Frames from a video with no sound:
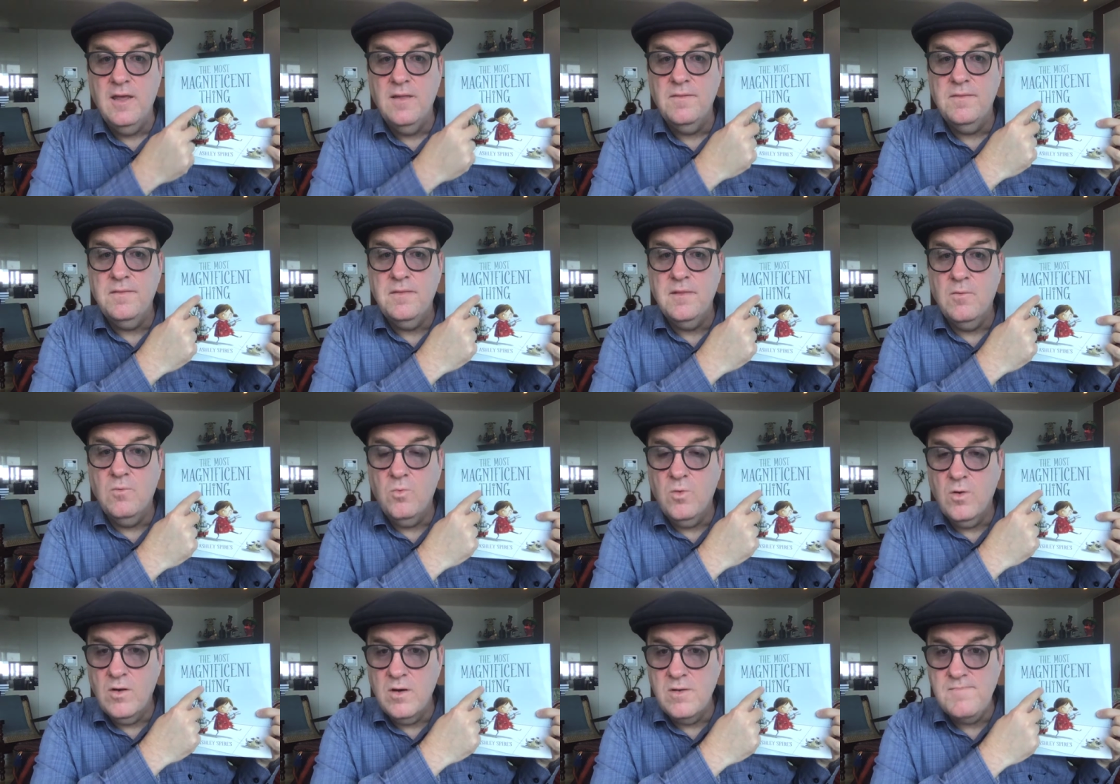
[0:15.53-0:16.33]
The
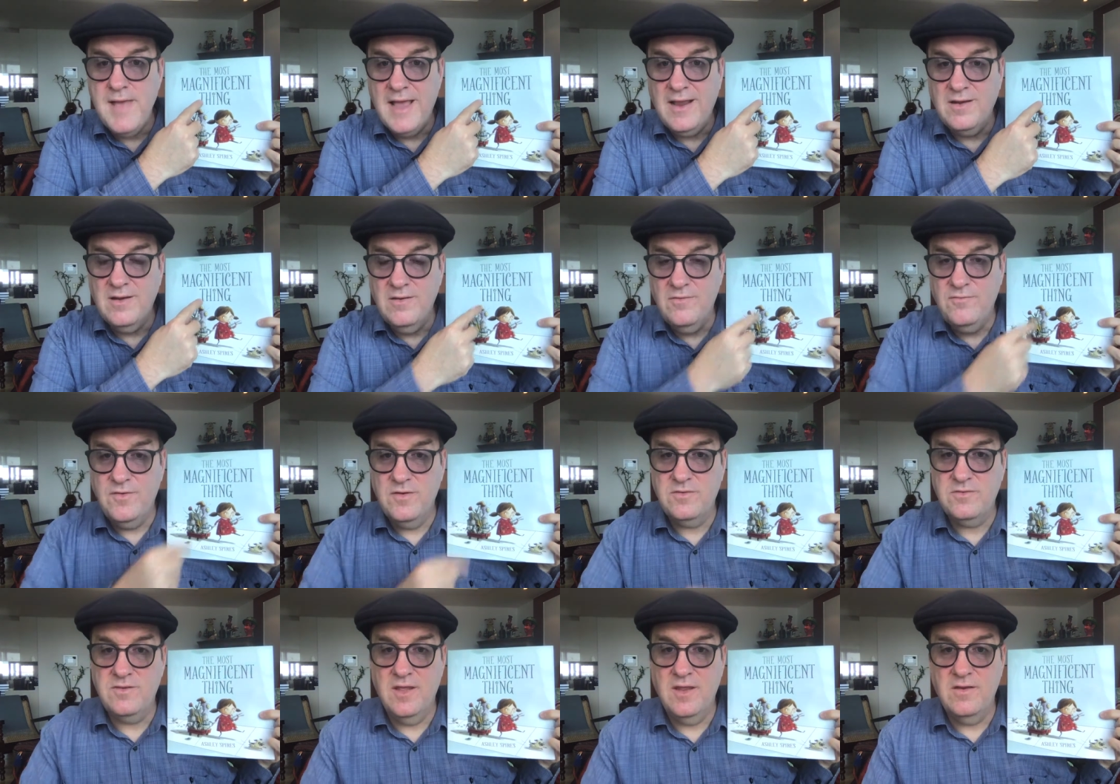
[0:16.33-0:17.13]
word
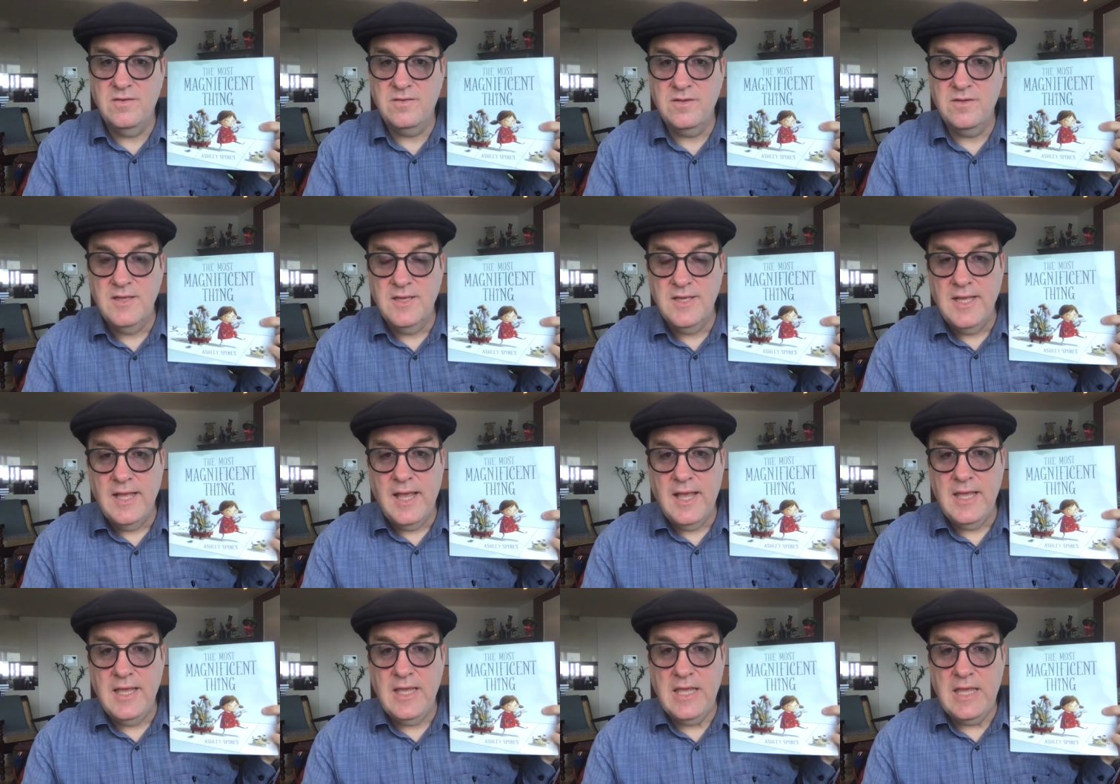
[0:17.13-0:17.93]
magnificent
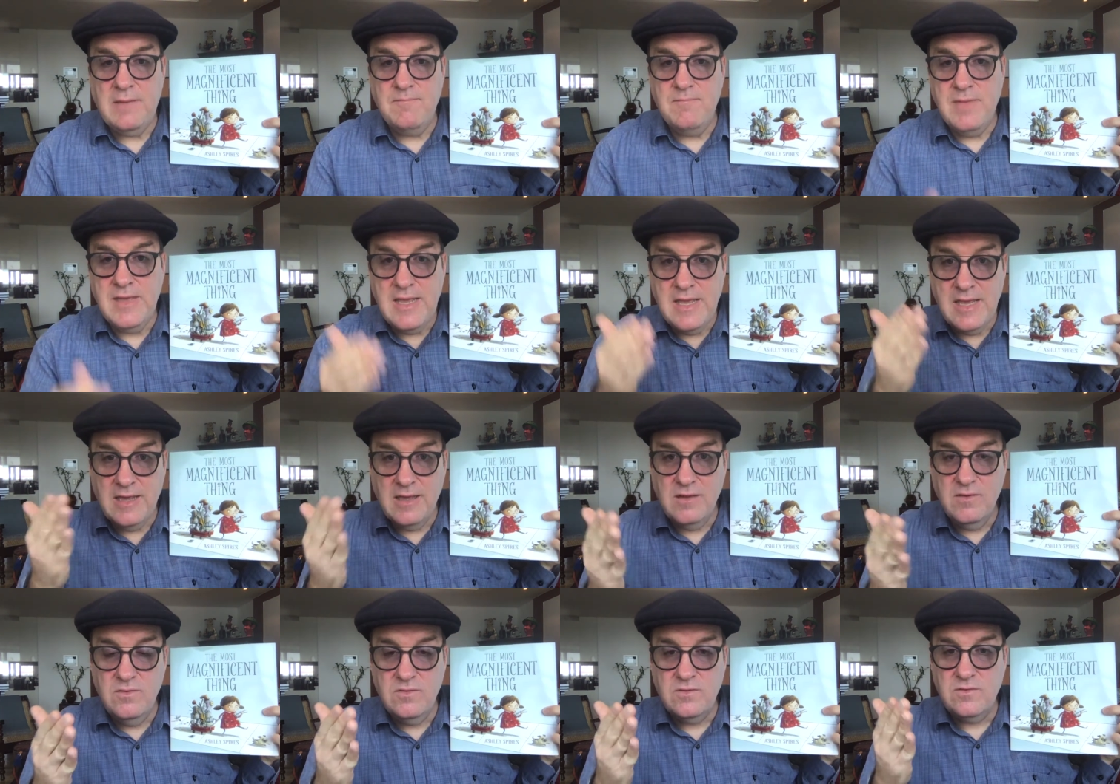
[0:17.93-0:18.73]

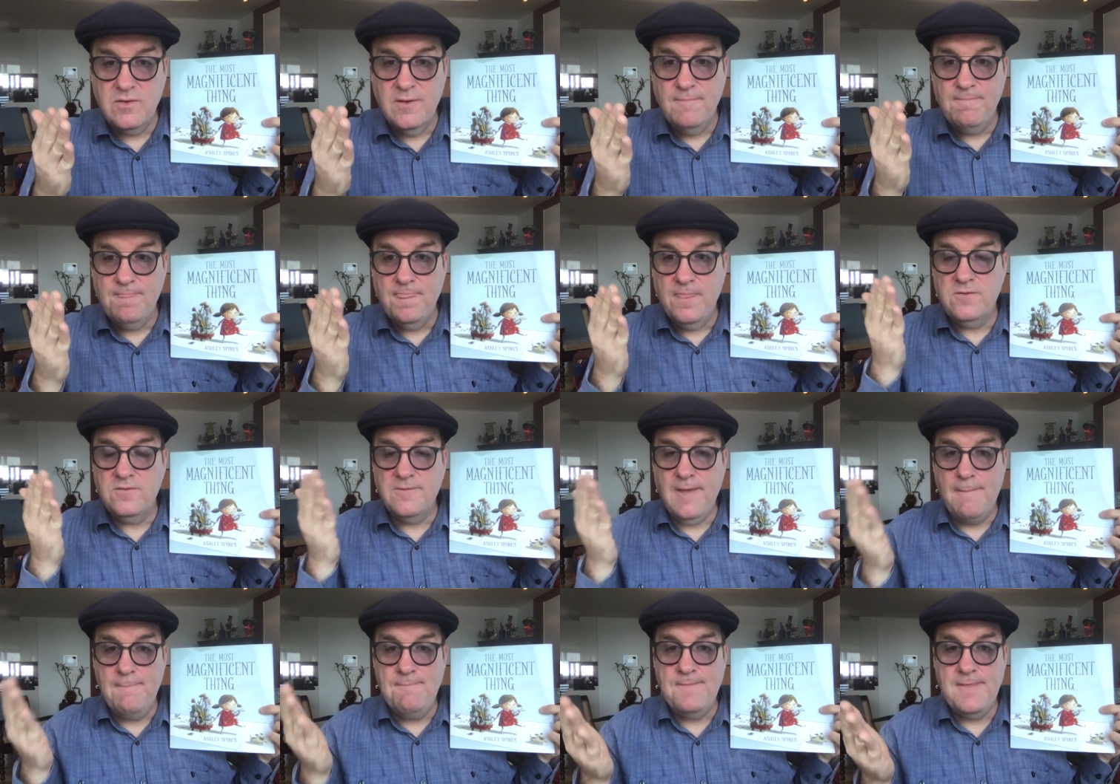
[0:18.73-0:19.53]
means
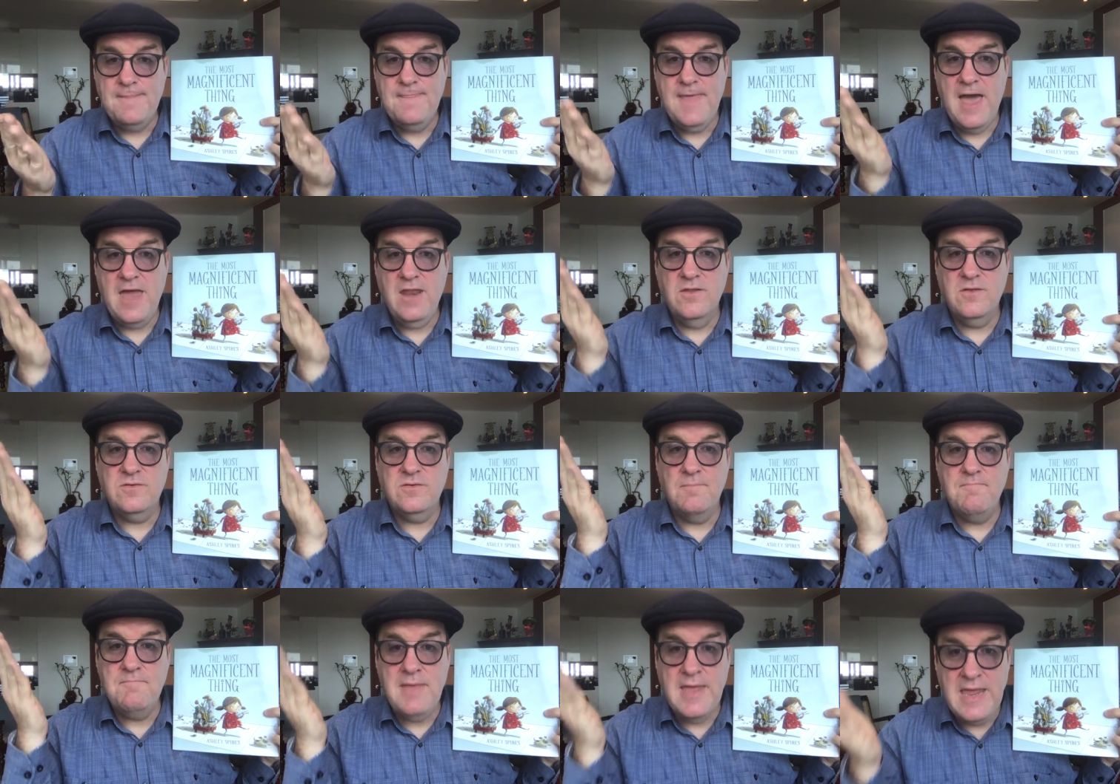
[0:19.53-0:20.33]
something that is
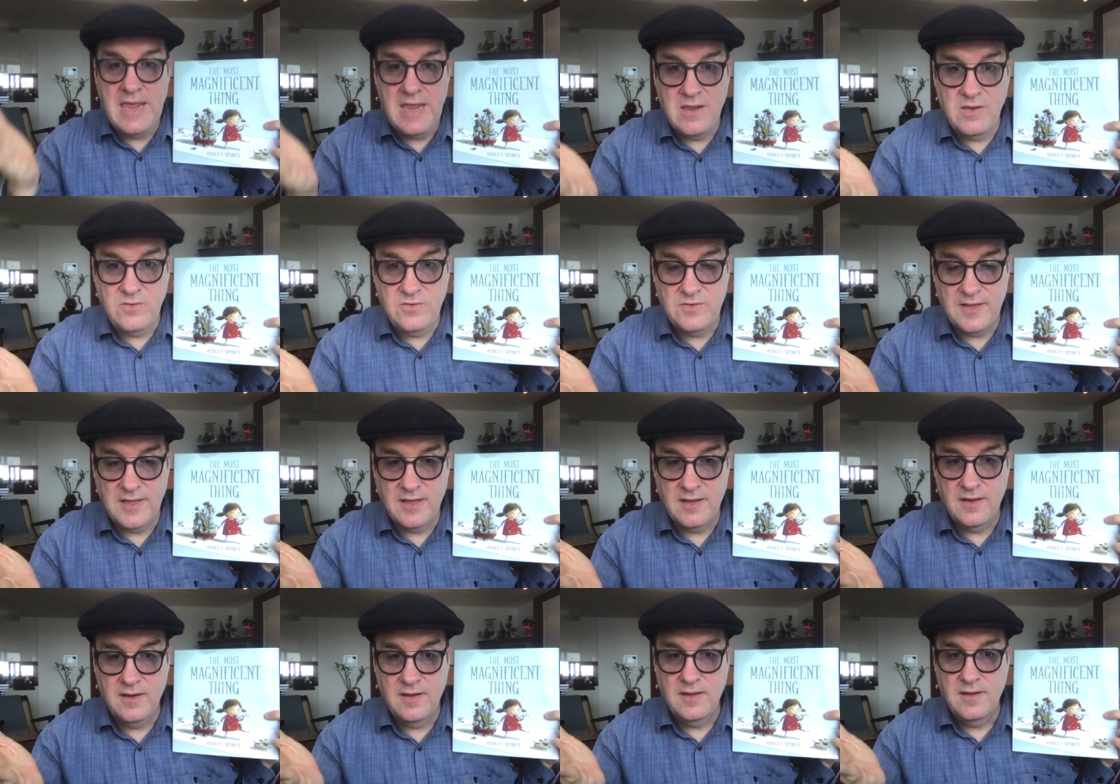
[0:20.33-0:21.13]

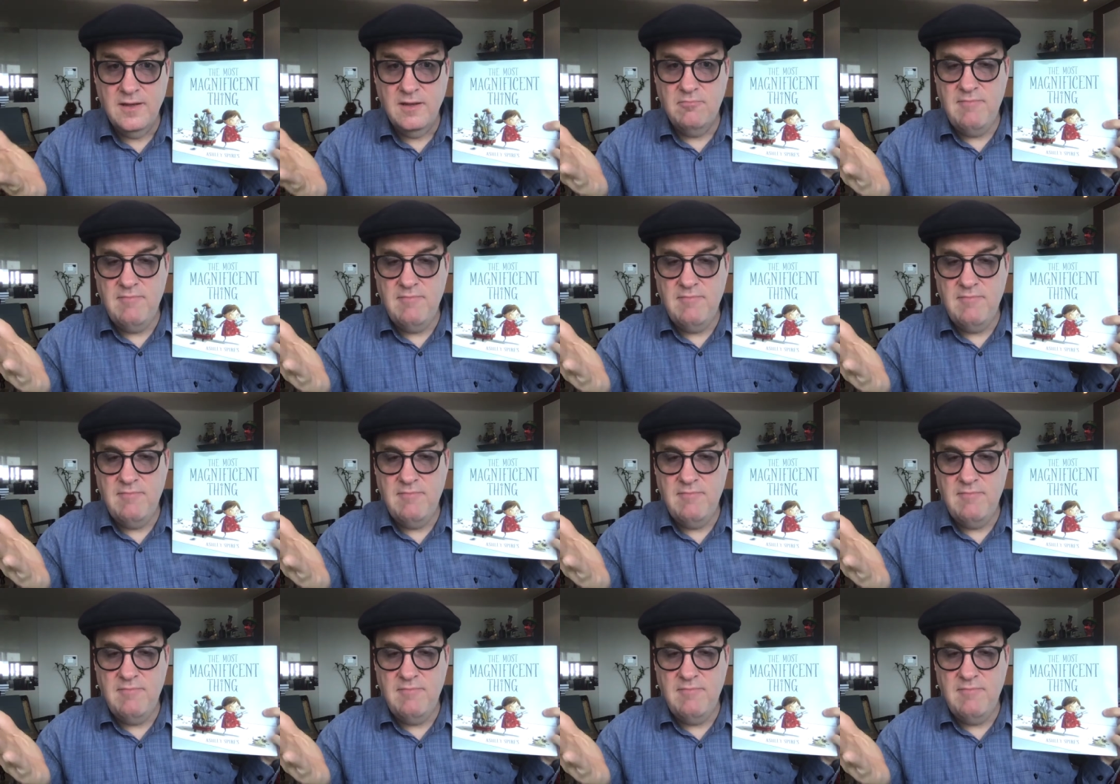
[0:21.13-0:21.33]
amazing.